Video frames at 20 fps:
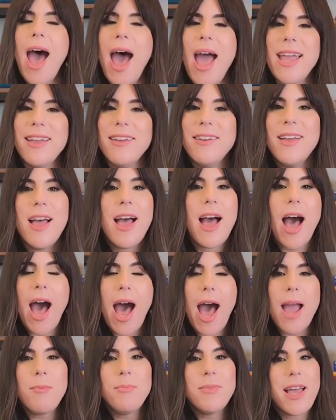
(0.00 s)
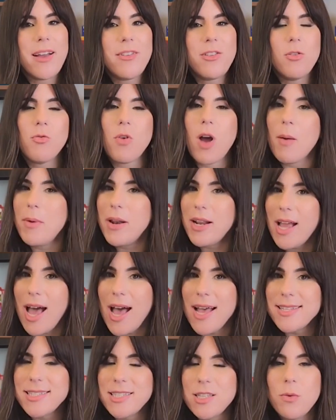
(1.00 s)
Hi, I'm Dr. Robin
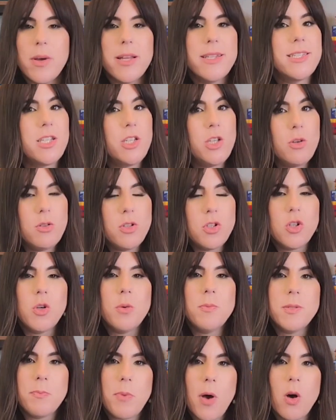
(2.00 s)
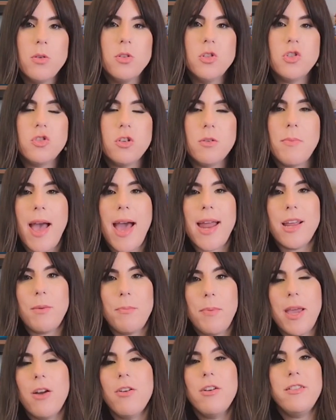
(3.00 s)
Koslowitz, YouTube's
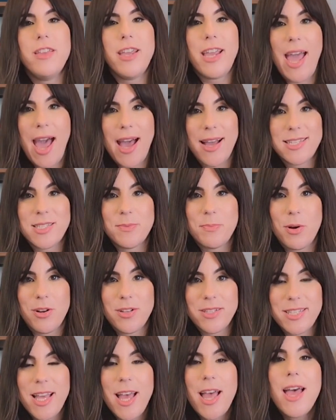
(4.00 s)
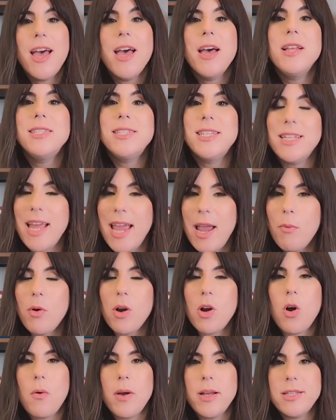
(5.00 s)
post-traumatic parenting expert. Today
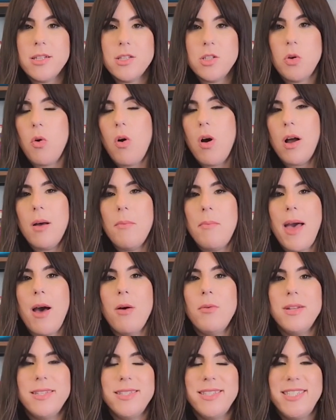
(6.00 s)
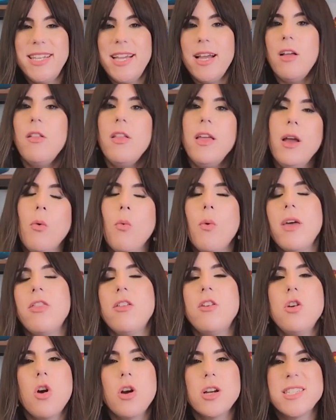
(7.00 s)
we're going to talk about dealing
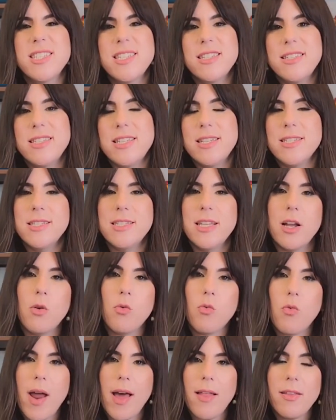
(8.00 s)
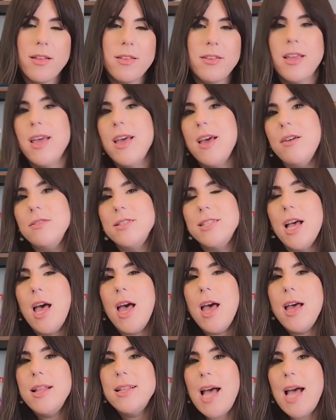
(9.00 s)
with narcissistic relatives,
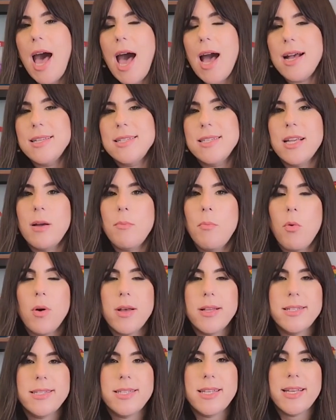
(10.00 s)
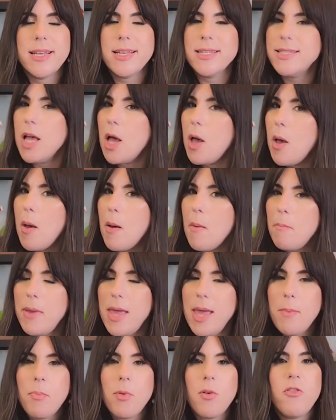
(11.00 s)
toxic bosses,
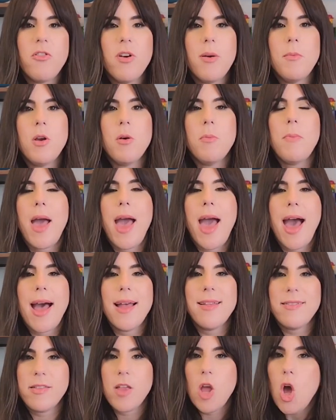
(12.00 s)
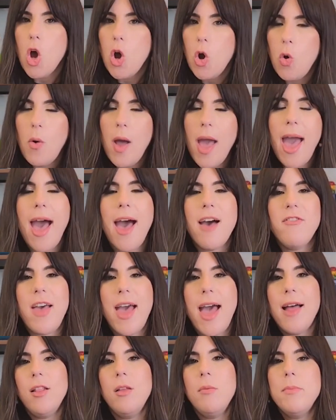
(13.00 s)
people from your past who have
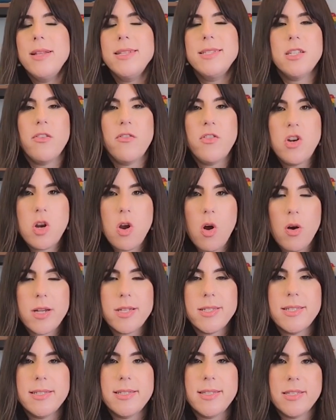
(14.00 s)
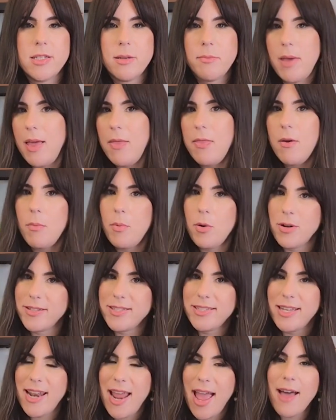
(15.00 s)
elements of narcissism in their
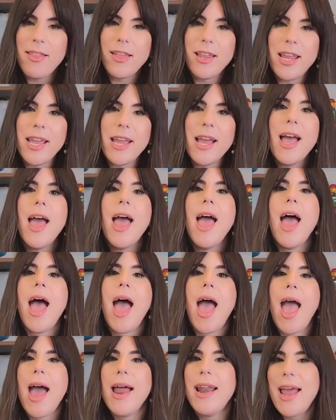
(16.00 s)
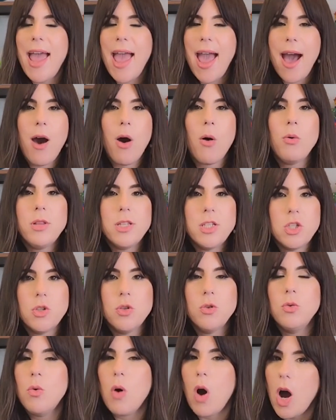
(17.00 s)
personality, and how
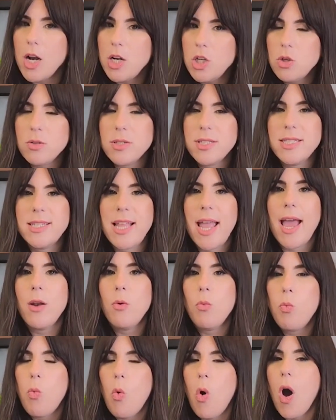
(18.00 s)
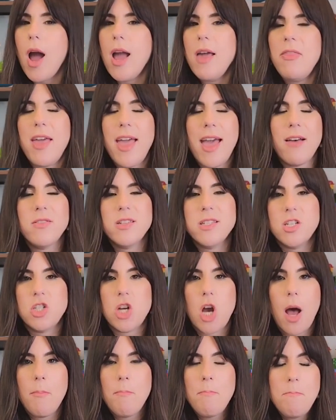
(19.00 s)
to understand why they have
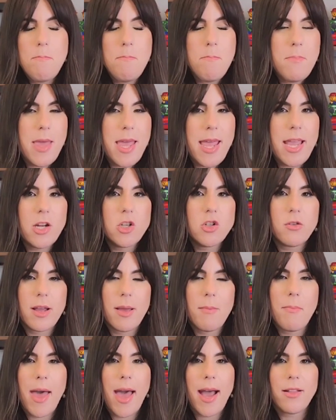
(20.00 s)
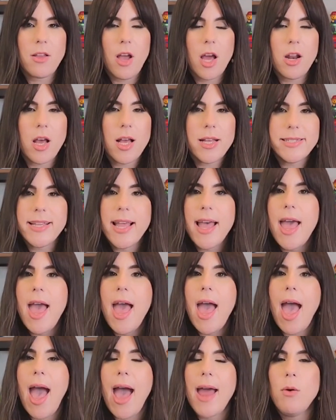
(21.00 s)
such a major impact on us
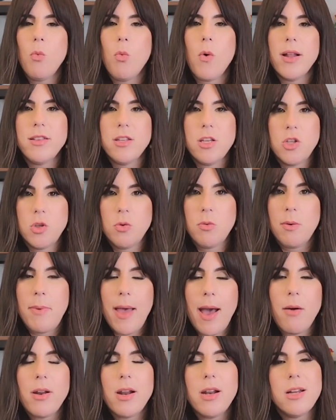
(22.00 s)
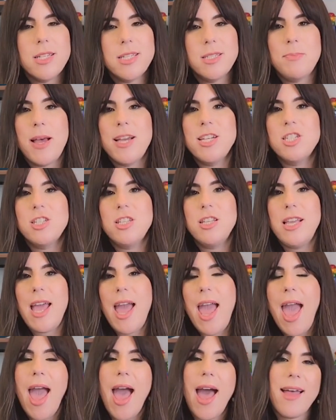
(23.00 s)
and what to do about it,
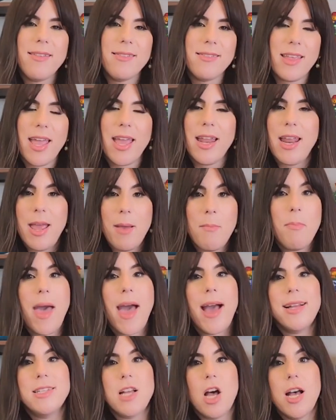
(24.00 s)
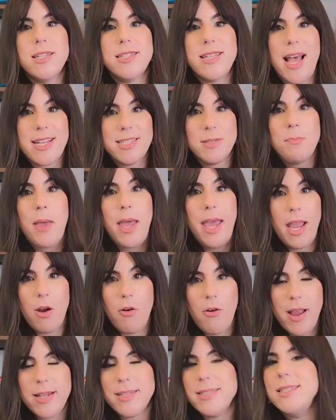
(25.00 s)
especially as it impacts us as
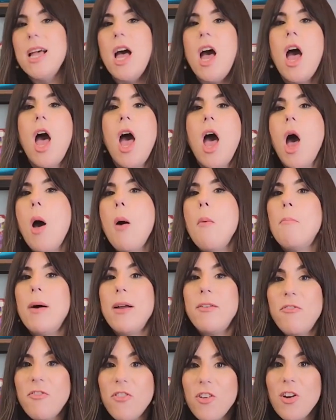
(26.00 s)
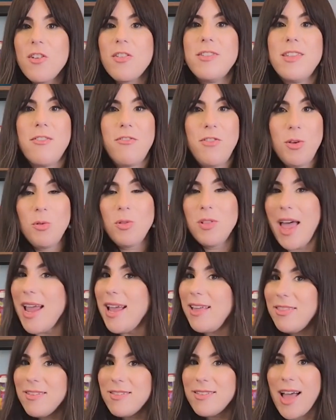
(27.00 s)
parents. But first, if you
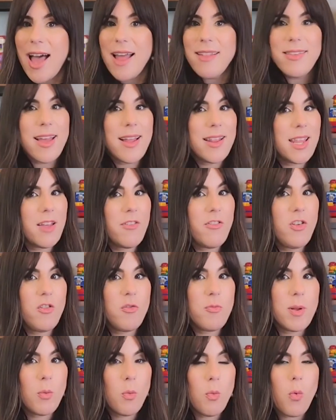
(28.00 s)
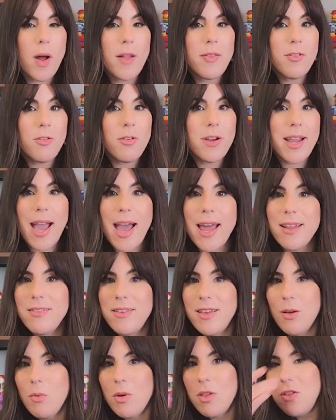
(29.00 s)
like this content, if you've been wondering how to
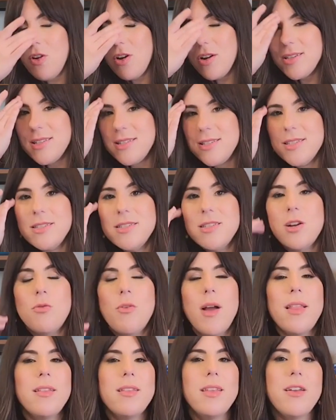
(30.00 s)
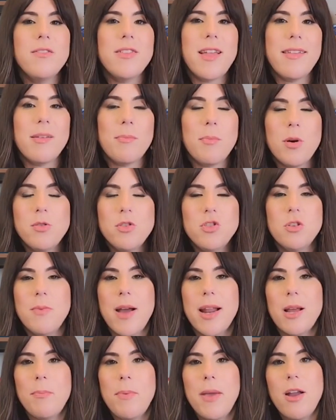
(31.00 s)
deal with narcissistic relatives as a
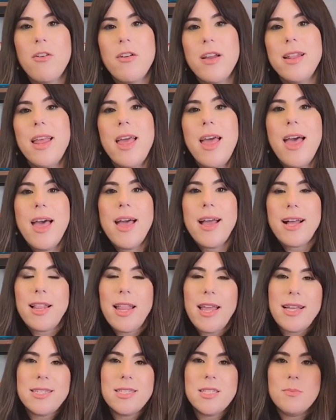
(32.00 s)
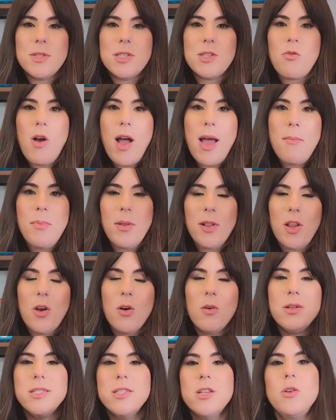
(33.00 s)
post-traumatic parent, click subscribe
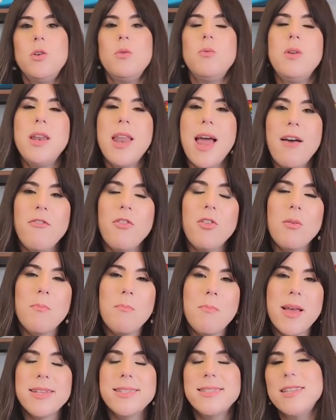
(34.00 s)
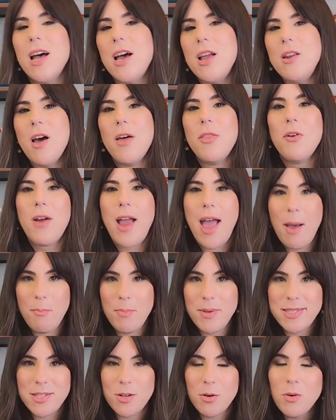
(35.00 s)
below so you never miss another
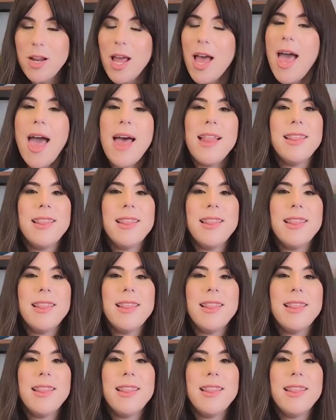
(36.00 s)
episode.